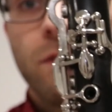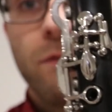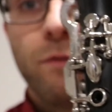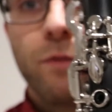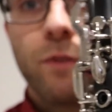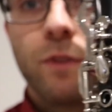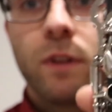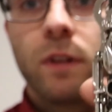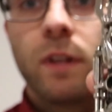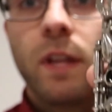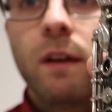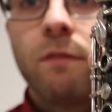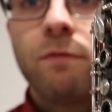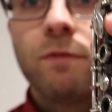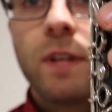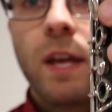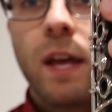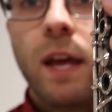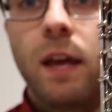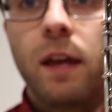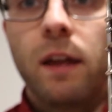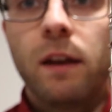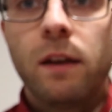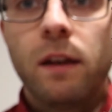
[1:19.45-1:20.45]
For the left
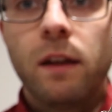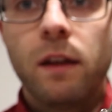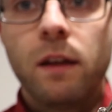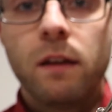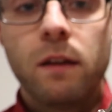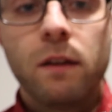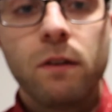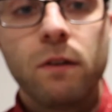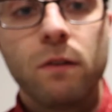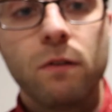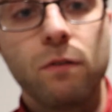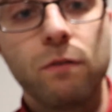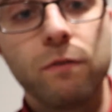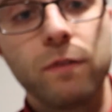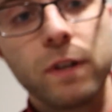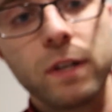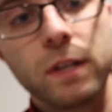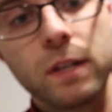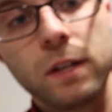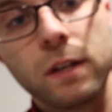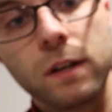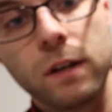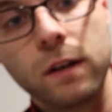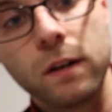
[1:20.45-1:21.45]
hand, over
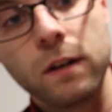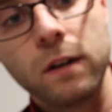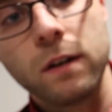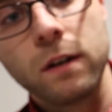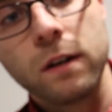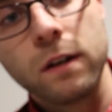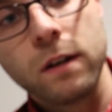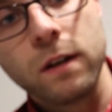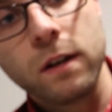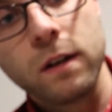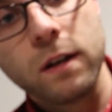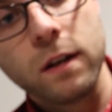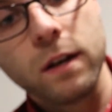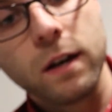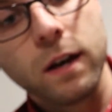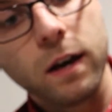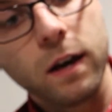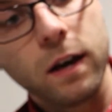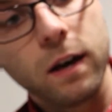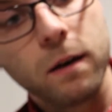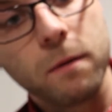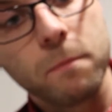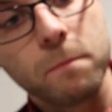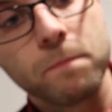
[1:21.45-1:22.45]
here,
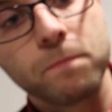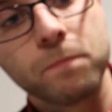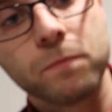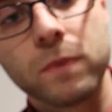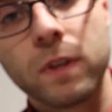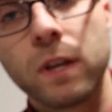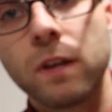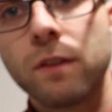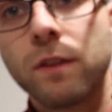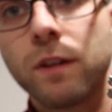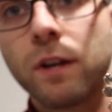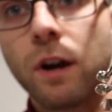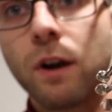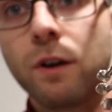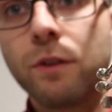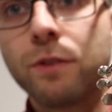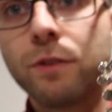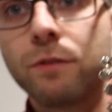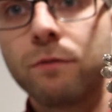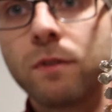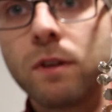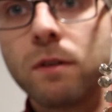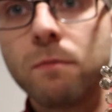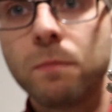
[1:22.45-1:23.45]
there are
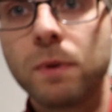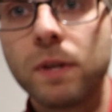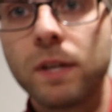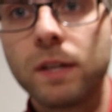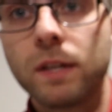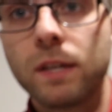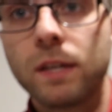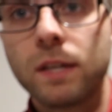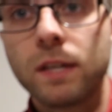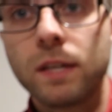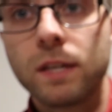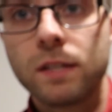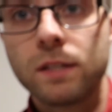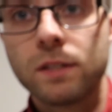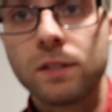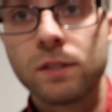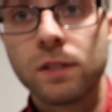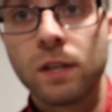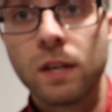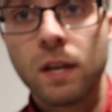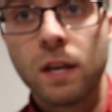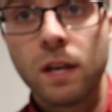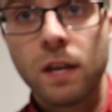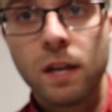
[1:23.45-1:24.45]
3 pinky keys,
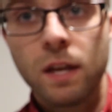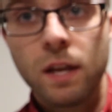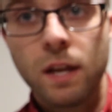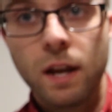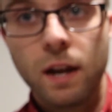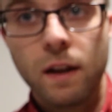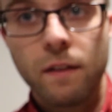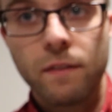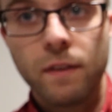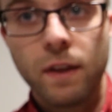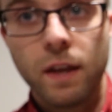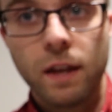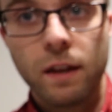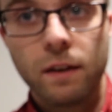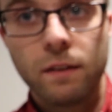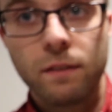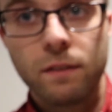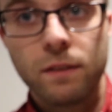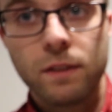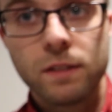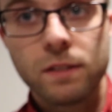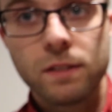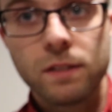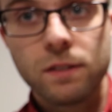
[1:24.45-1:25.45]
and then
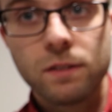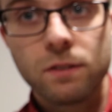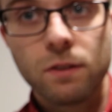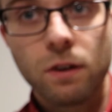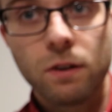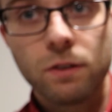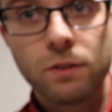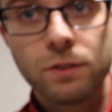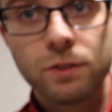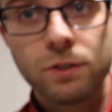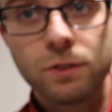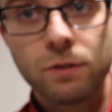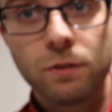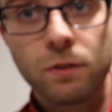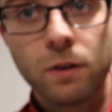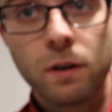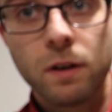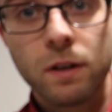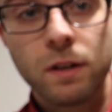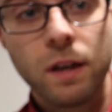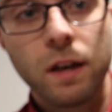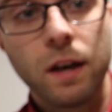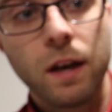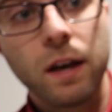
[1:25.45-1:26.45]
this is
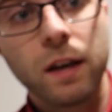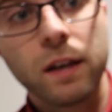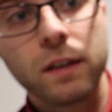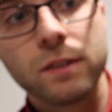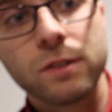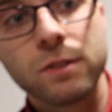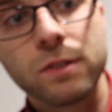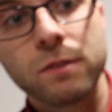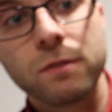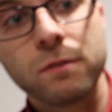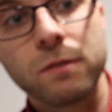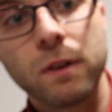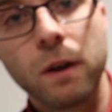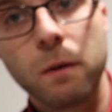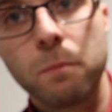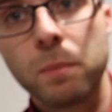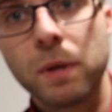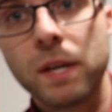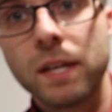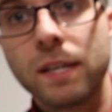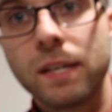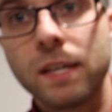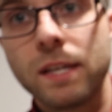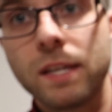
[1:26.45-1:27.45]
also a
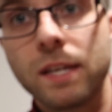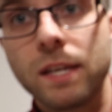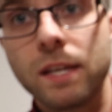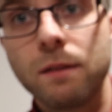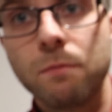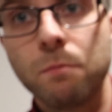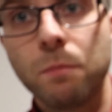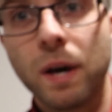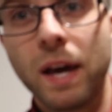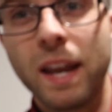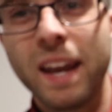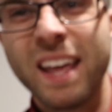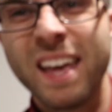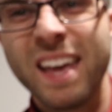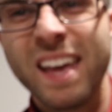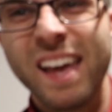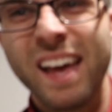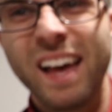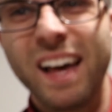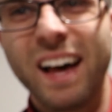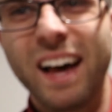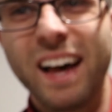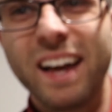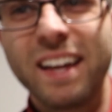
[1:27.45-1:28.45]
pinky key, but
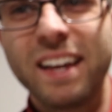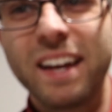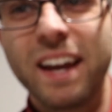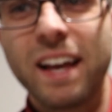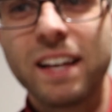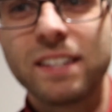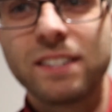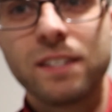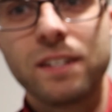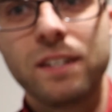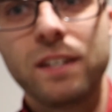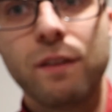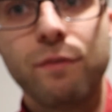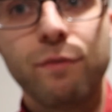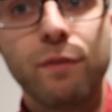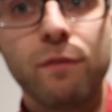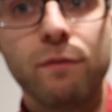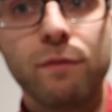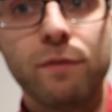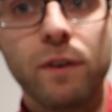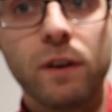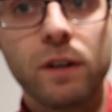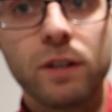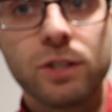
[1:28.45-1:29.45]
it has a
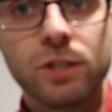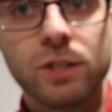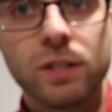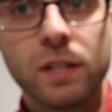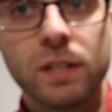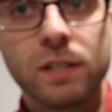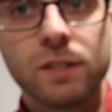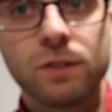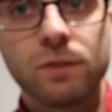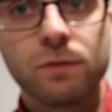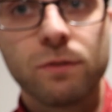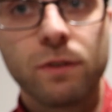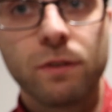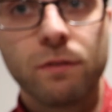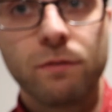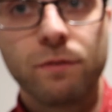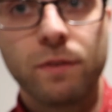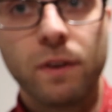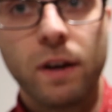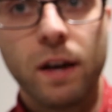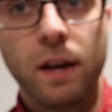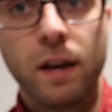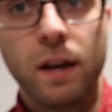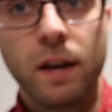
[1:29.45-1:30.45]
different function. It's sort
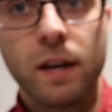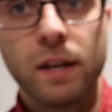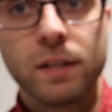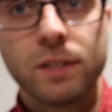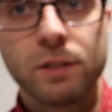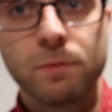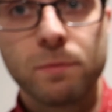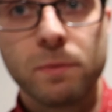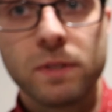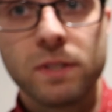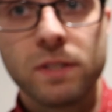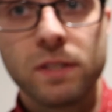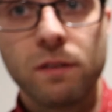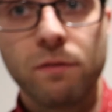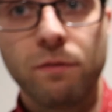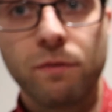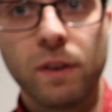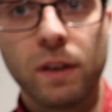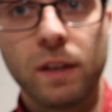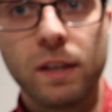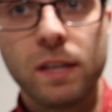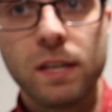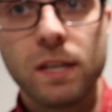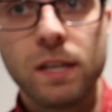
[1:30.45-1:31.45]
of a
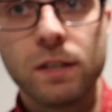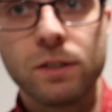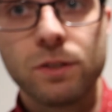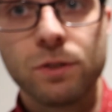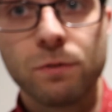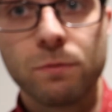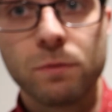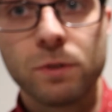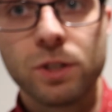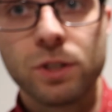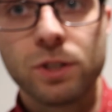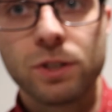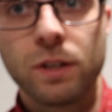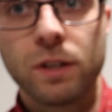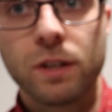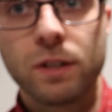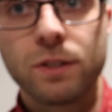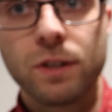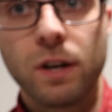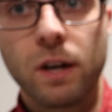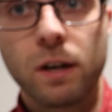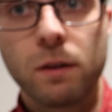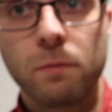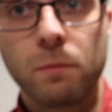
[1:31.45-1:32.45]
specific key, so we're just going to
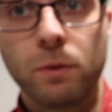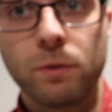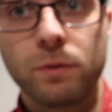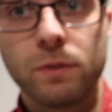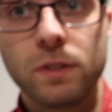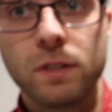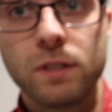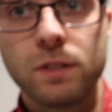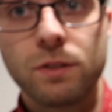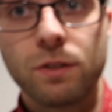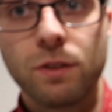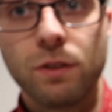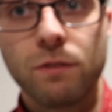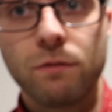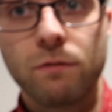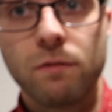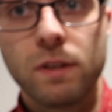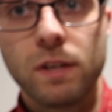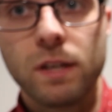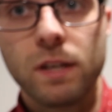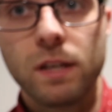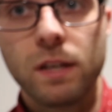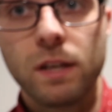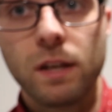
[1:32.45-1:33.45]
talk about these
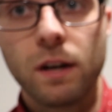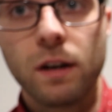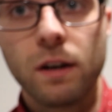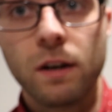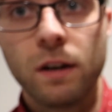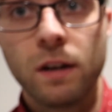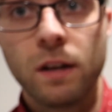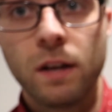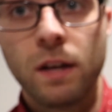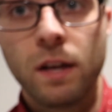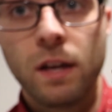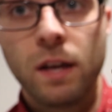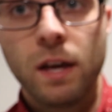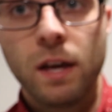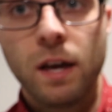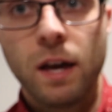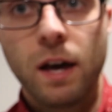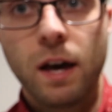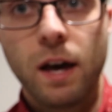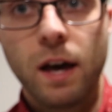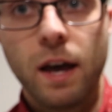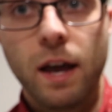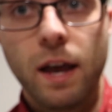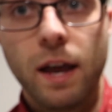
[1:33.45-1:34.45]
3 here.
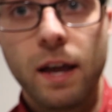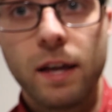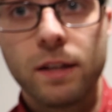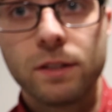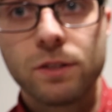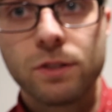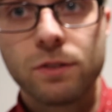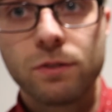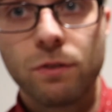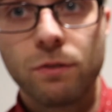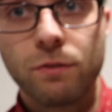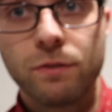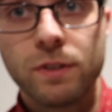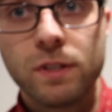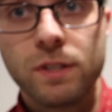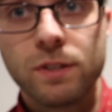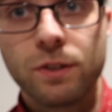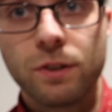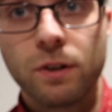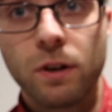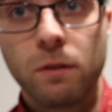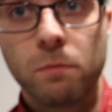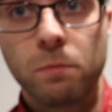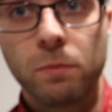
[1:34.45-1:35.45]
And so these
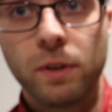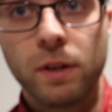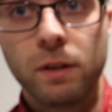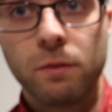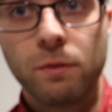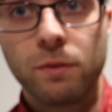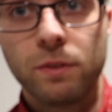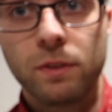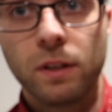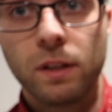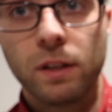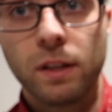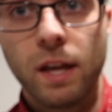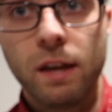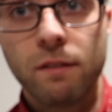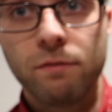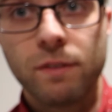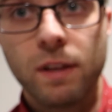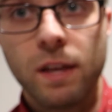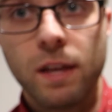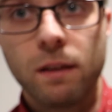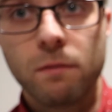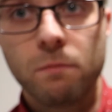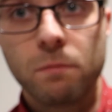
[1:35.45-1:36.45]
are all played with the
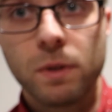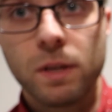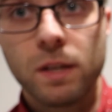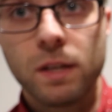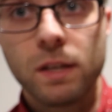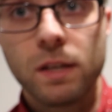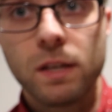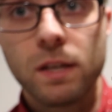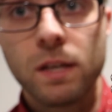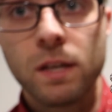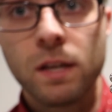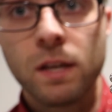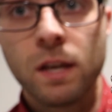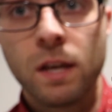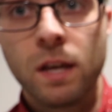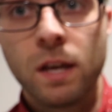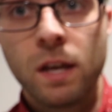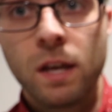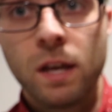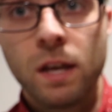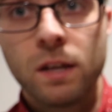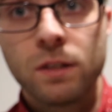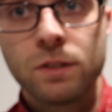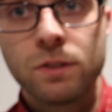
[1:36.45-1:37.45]
left hand pinky.
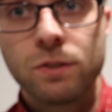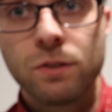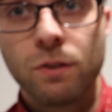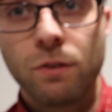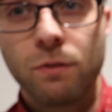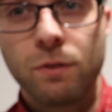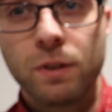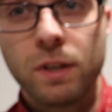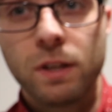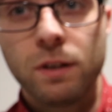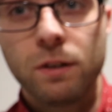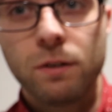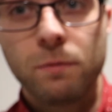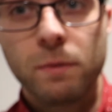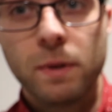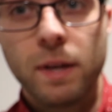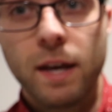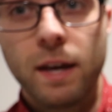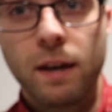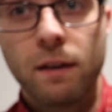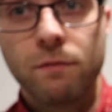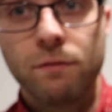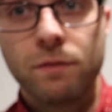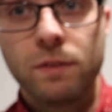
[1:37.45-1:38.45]
So here we
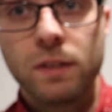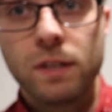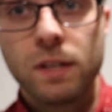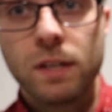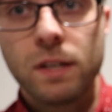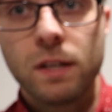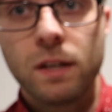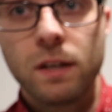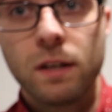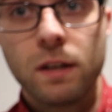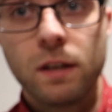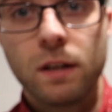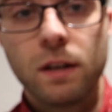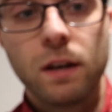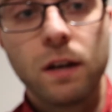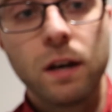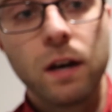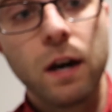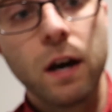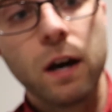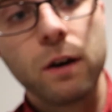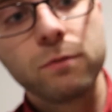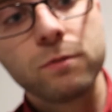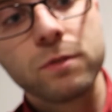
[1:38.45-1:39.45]
have the
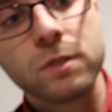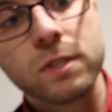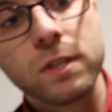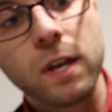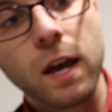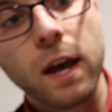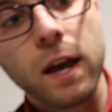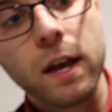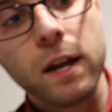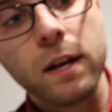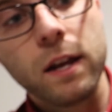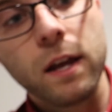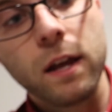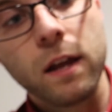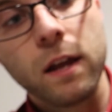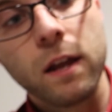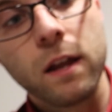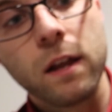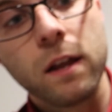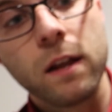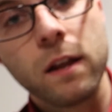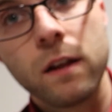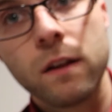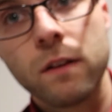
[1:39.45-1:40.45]
outside,
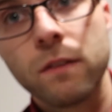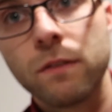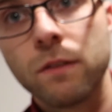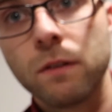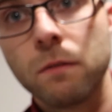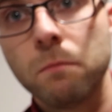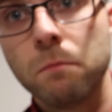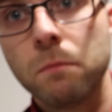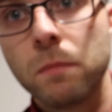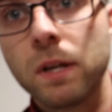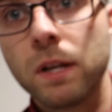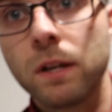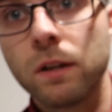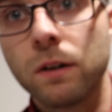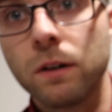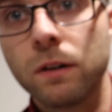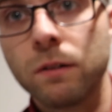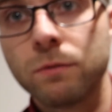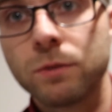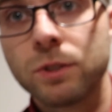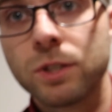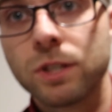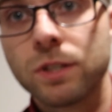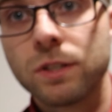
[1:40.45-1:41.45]
the middle,
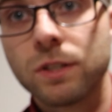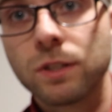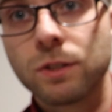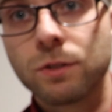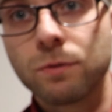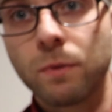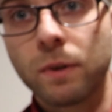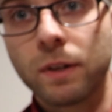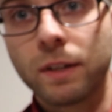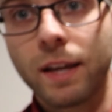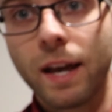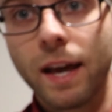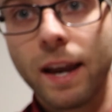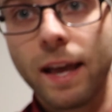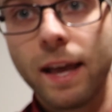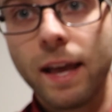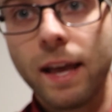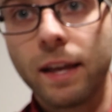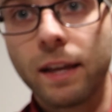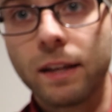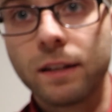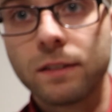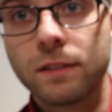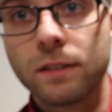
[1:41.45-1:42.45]
which is this one kind of
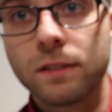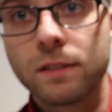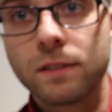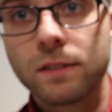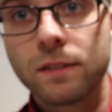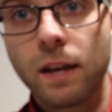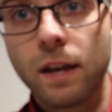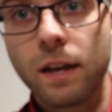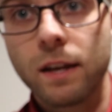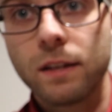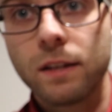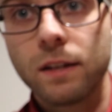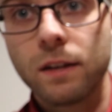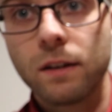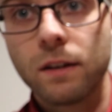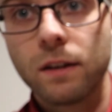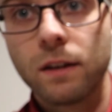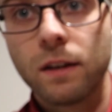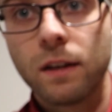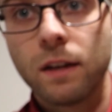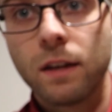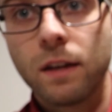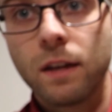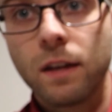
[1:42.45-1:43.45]
hanging to the side here,
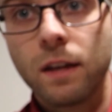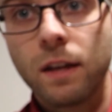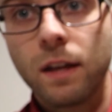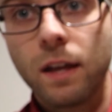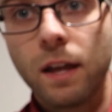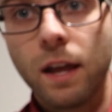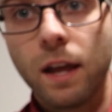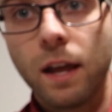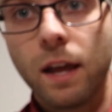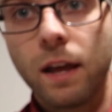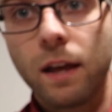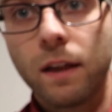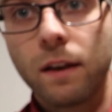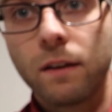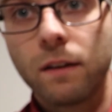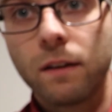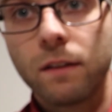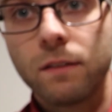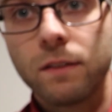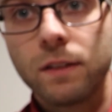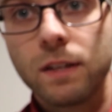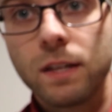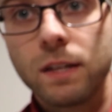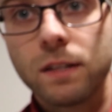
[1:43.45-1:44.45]
and
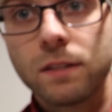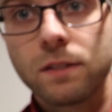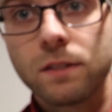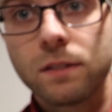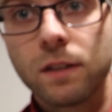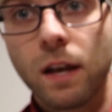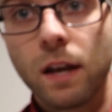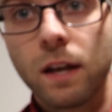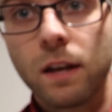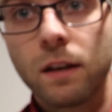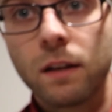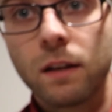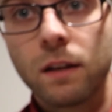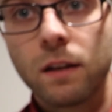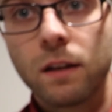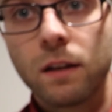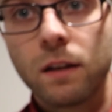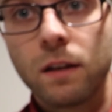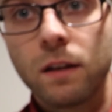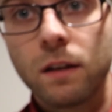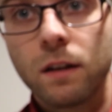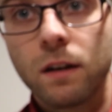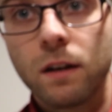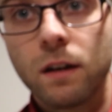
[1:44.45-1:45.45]
the inside.
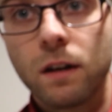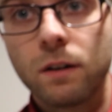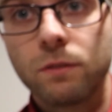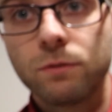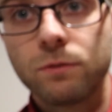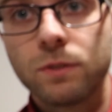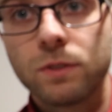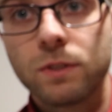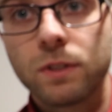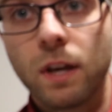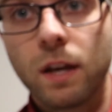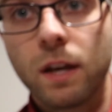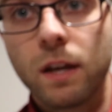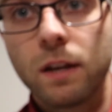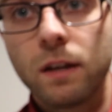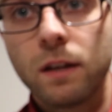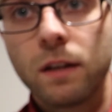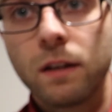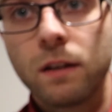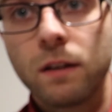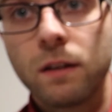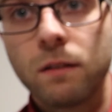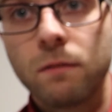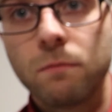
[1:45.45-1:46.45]
Outside,
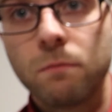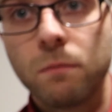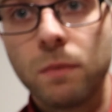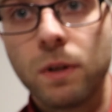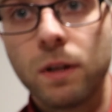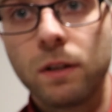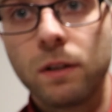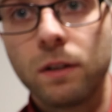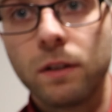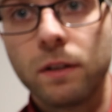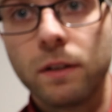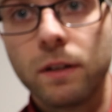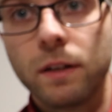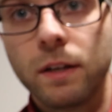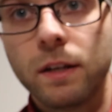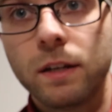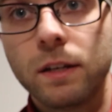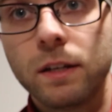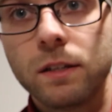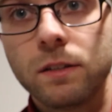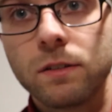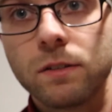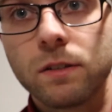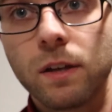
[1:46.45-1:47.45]
middle,
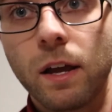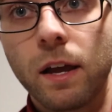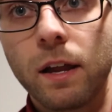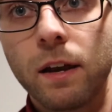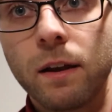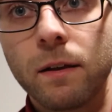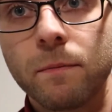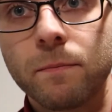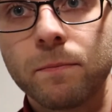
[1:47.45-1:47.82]
and inside.